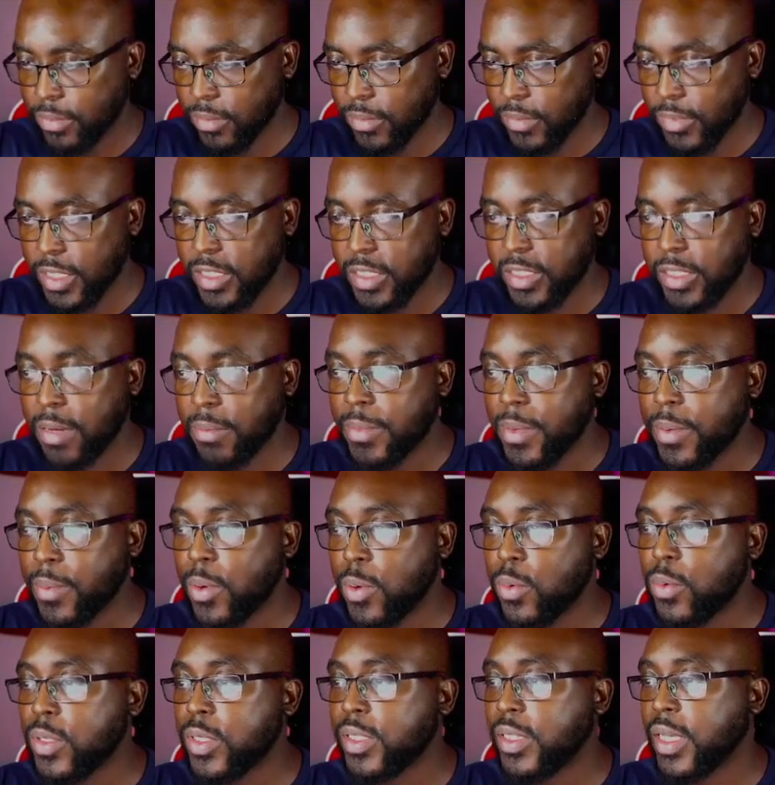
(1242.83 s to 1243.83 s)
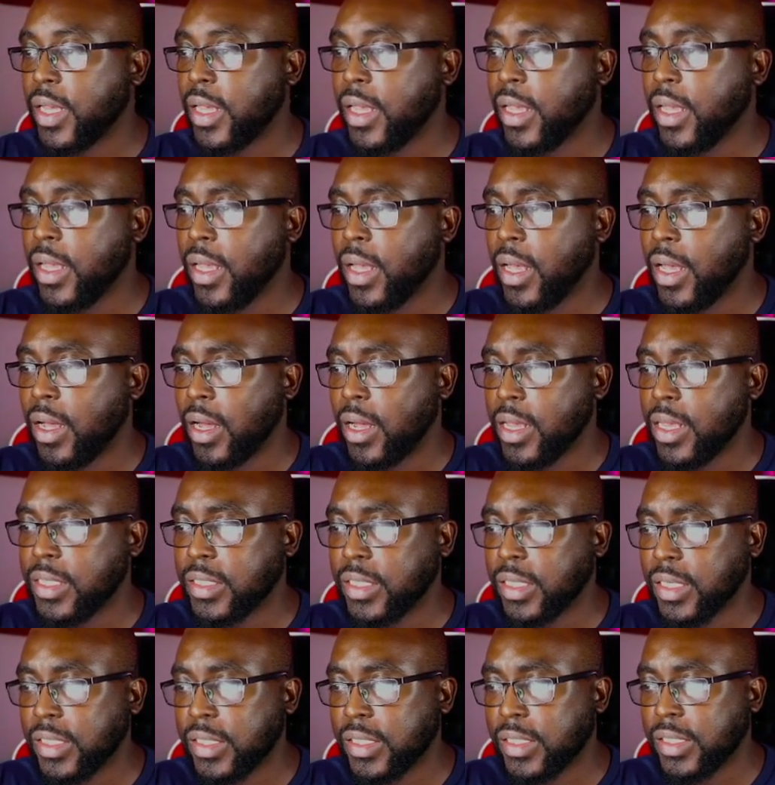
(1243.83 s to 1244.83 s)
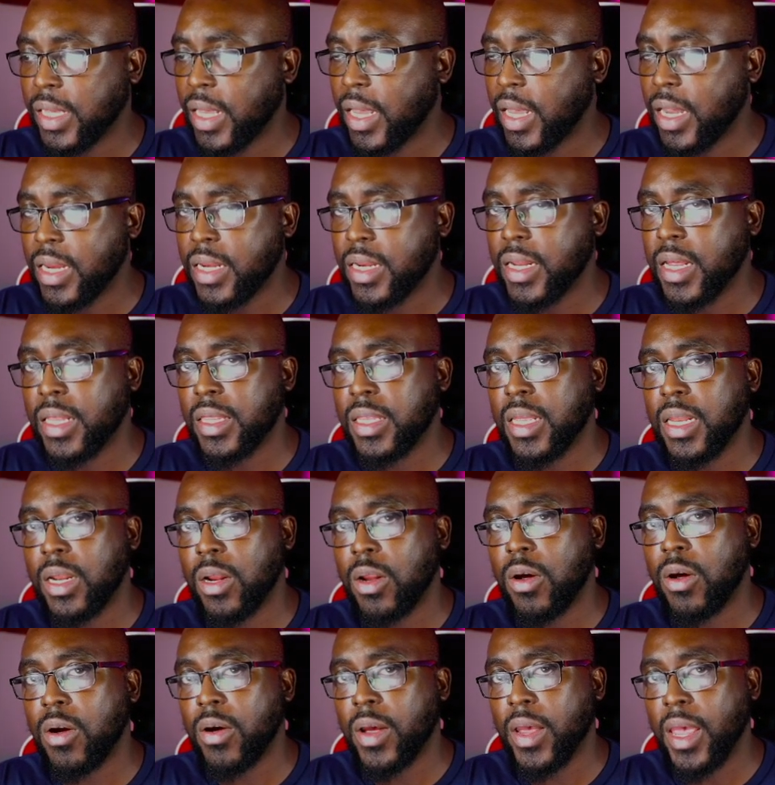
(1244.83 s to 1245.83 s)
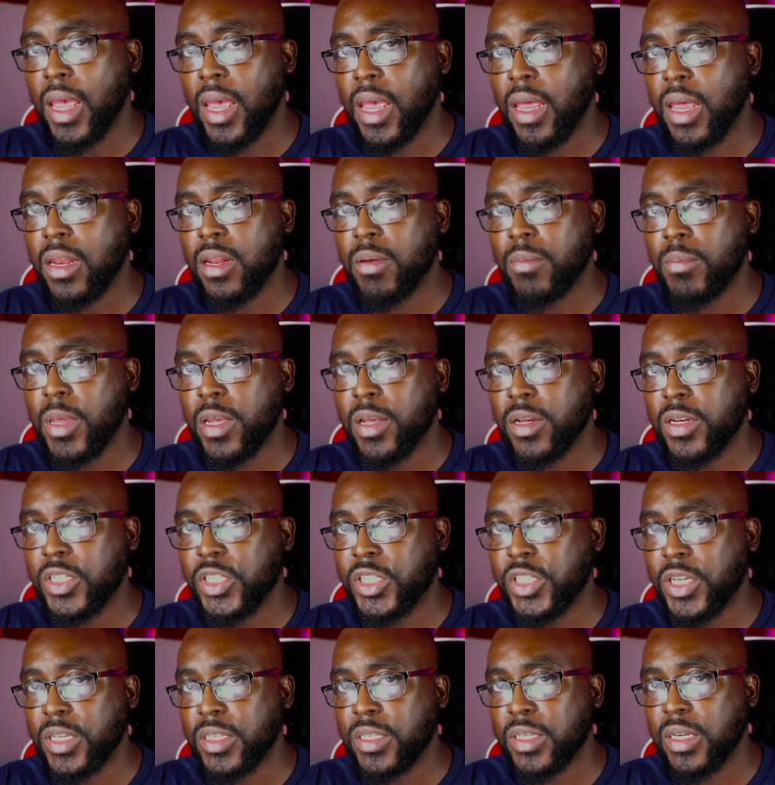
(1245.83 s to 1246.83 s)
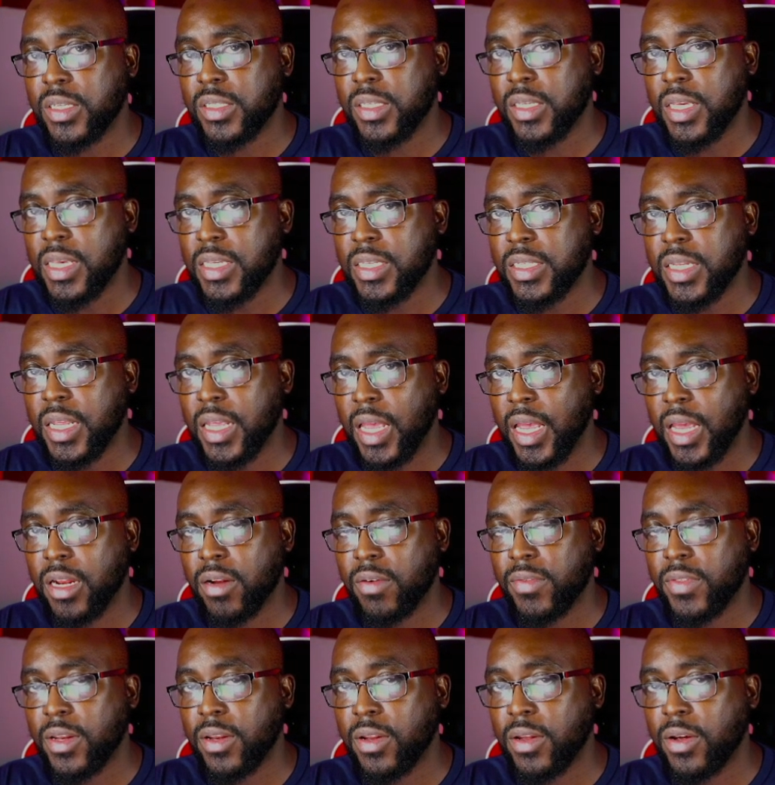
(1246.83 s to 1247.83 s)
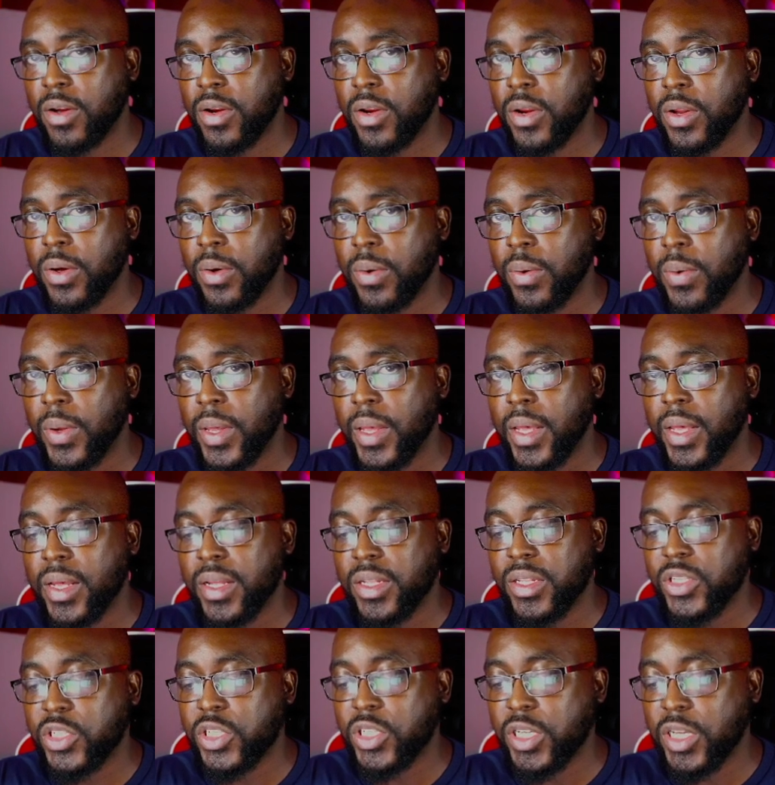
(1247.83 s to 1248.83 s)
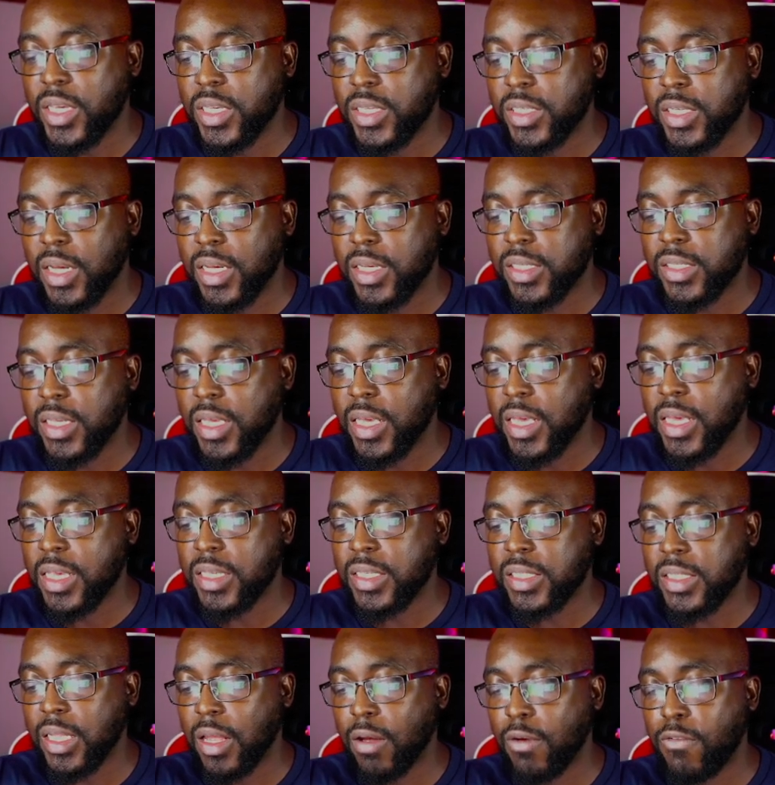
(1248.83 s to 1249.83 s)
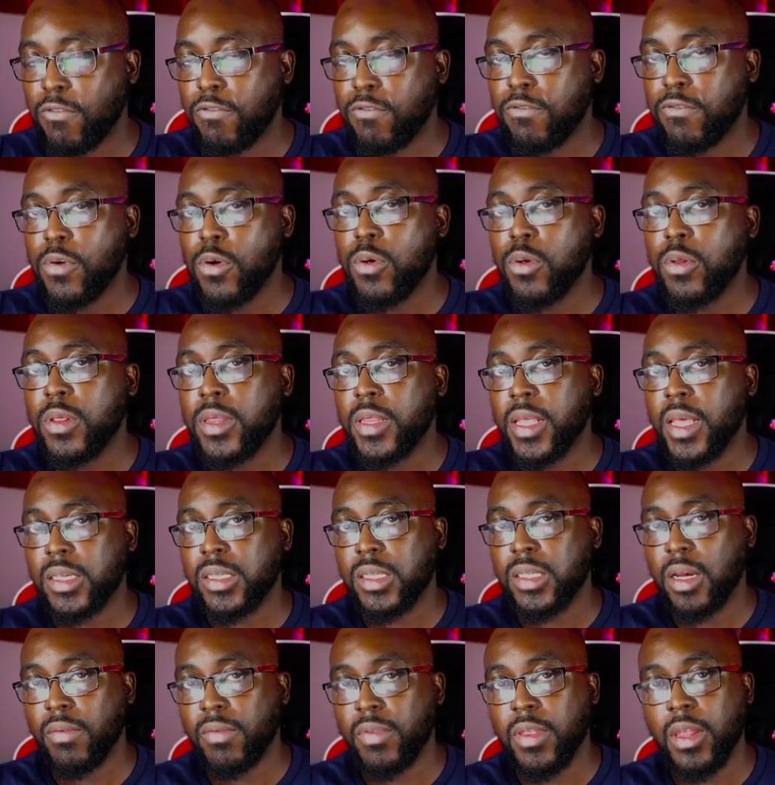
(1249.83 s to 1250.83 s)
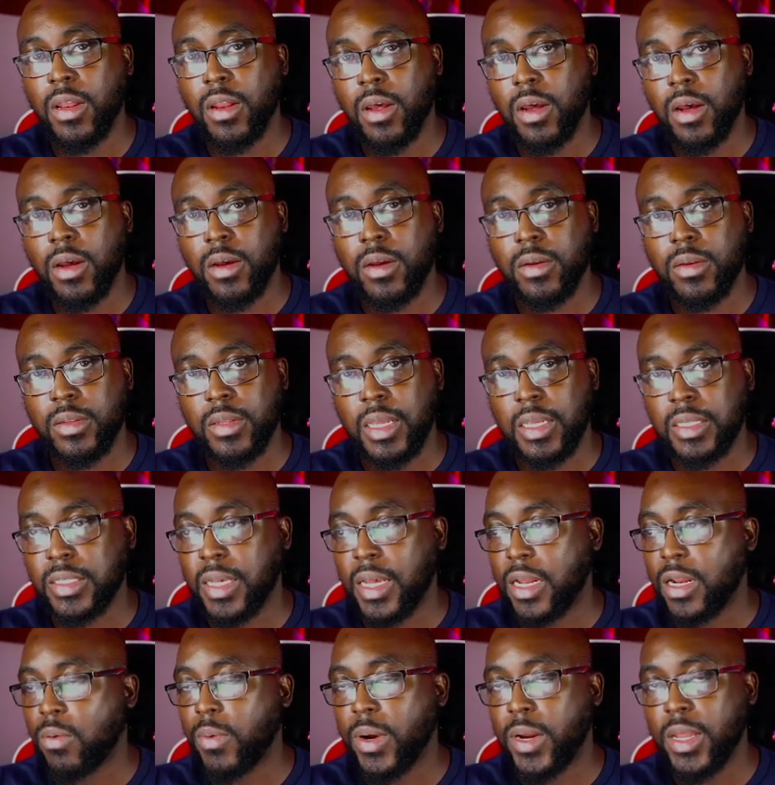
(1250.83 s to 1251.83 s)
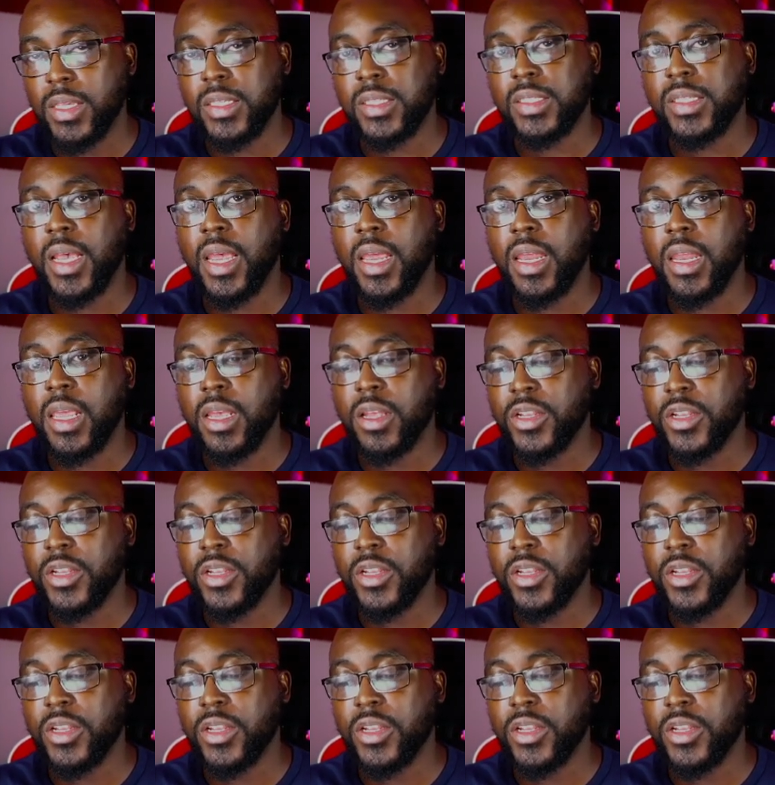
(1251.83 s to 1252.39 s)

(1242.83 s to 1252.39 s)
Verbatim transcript: Some people will say, is this saying that the law end because Jesus is the end of the law? No, Jesus is the fullness of the law. That's kind of what he's saying here.